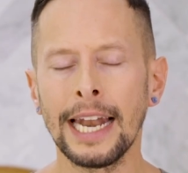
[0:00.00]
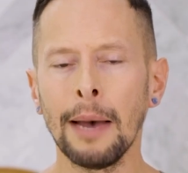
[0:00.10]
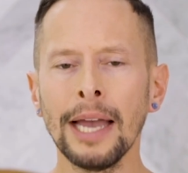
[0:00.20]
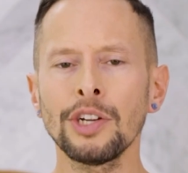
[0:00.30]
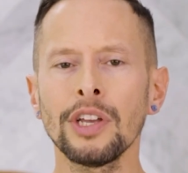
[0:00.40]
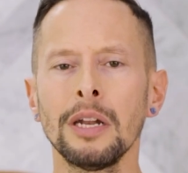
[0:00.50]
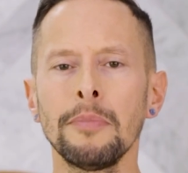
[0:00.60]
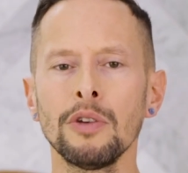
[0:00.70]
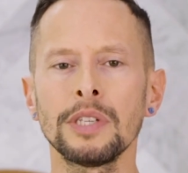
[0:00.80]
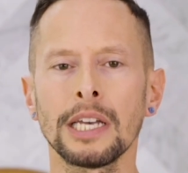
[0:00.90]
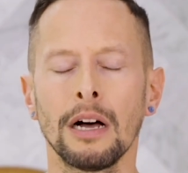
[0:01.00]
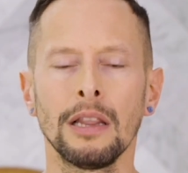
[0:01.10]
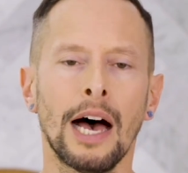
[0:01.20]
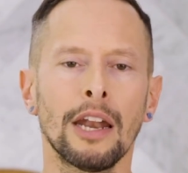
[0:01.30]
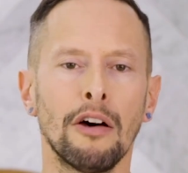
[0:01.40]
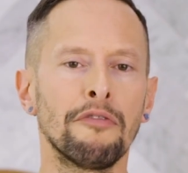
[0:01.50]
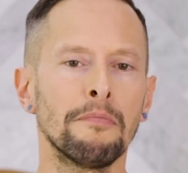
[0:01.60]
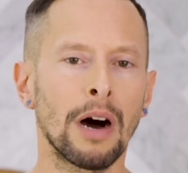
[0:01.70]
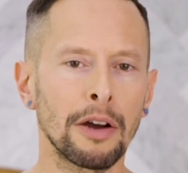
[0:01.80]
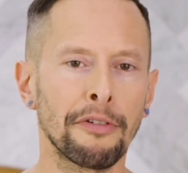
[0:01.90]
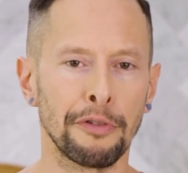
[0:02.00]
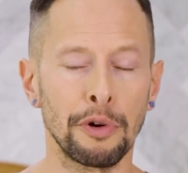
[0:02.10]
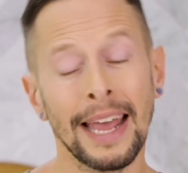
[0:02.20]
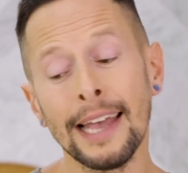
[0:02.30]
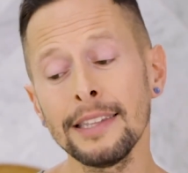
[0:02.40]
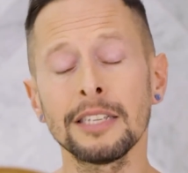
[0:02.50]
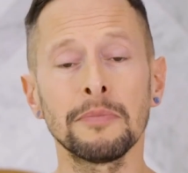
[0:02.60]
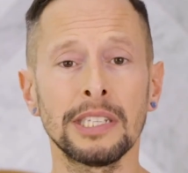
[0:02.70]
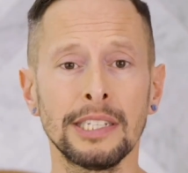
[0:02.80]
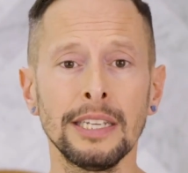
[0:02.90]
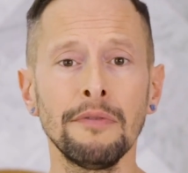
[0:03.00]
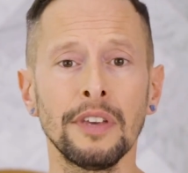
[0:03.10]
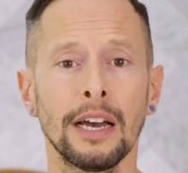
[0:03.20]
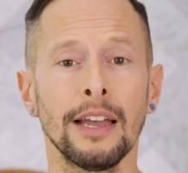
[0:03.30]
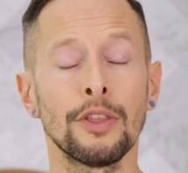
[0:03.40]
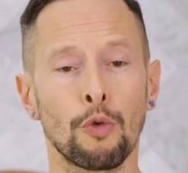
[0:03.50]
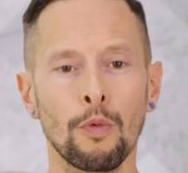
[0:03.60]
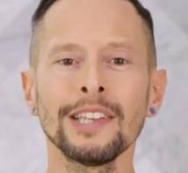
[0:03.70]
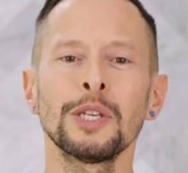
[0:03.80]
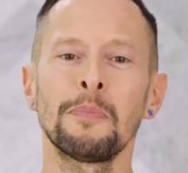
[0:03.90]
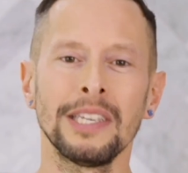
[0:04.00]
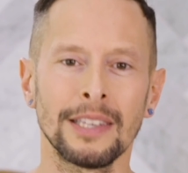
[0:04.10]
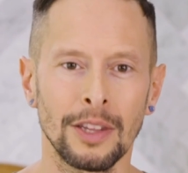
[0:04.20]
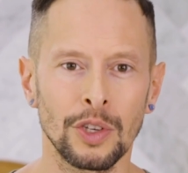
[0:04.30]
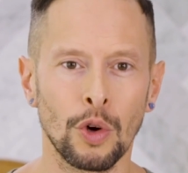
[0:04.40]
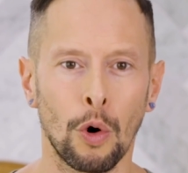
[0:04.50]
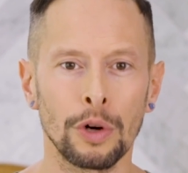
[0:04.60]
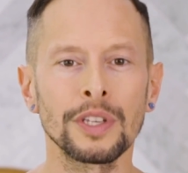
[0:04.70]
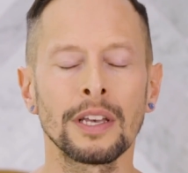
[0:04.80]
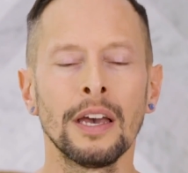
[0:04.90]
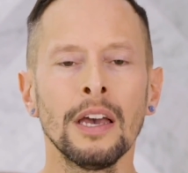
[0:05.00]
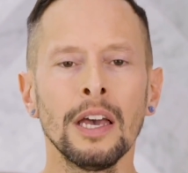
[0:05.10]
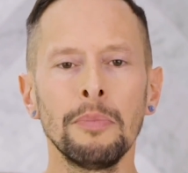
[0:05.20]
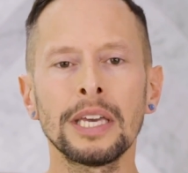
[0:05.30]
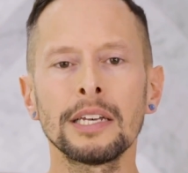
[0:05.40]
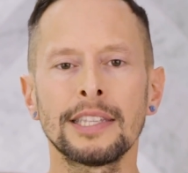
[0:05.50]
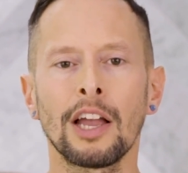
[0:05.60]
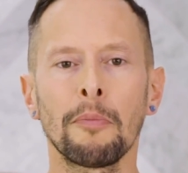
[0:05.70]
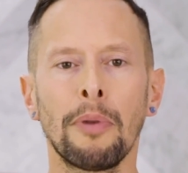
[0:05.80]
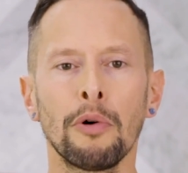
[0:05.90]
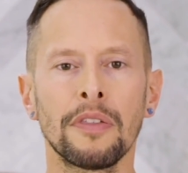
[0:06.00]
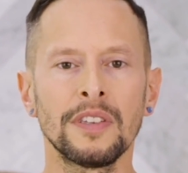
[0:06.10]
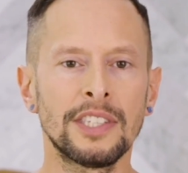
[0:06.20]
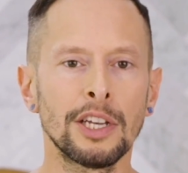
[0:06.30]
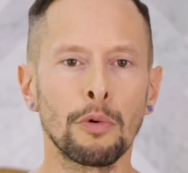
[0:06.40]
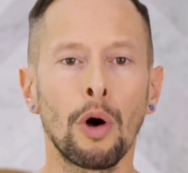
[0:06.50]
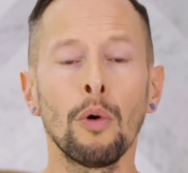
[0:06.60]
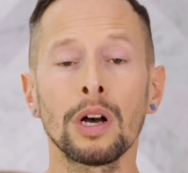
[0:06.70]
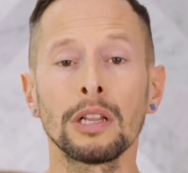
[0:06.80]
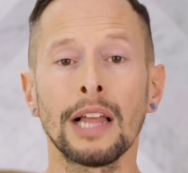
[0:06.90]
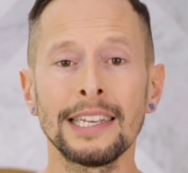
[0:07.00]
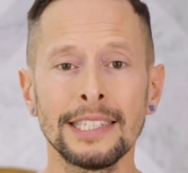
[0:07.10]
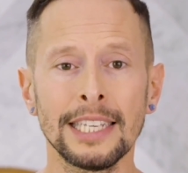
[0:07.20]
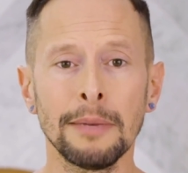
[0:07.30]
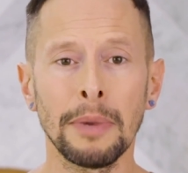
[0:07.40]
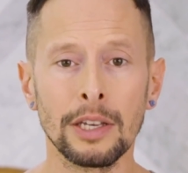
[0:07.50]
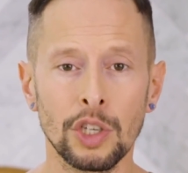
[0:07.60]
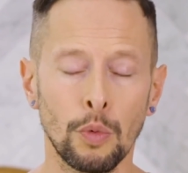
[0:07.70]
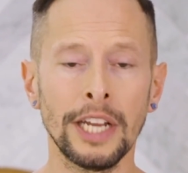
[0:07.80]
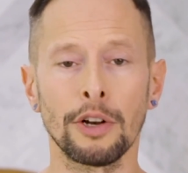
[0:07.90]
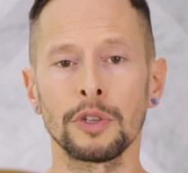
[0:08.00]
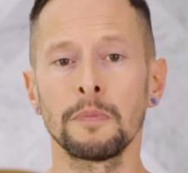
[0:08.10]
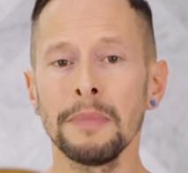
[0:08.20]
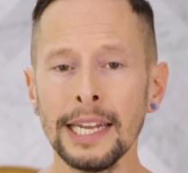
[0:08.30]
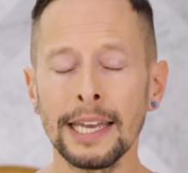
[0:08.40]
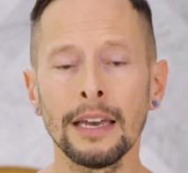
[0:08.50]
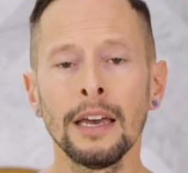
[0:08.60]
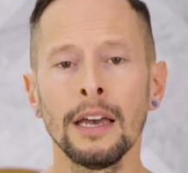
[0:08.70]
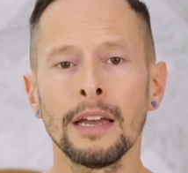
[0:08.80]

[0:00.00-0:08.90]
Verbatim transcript: And I'm actually going to be using a lot of monk fruit and some stevia in the recipes in this course because they are both zero glycemic sweeteners, meaning